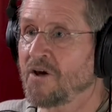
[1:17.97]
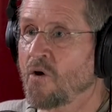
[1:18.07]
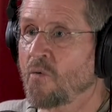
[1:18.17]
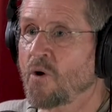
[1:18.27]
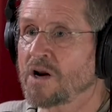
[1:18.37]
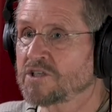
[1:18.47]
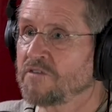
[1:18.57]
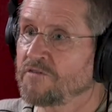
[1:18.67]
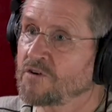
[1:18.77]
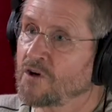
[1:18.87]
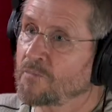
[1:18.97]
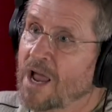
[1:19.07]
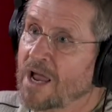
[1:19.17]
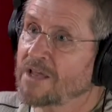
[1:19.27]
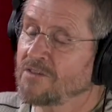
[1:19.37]
Right. Whereas if you look
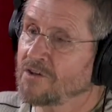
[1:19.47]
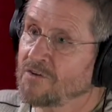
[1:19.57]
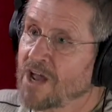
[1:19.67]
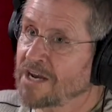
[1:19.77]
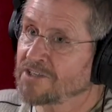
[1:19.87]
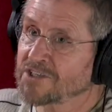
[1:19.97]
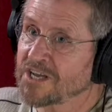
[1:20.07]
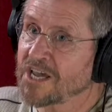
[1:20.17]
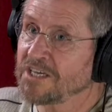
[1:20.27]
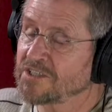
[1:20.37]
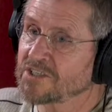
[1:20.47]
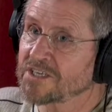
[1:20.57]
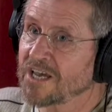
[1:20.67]
back in the United States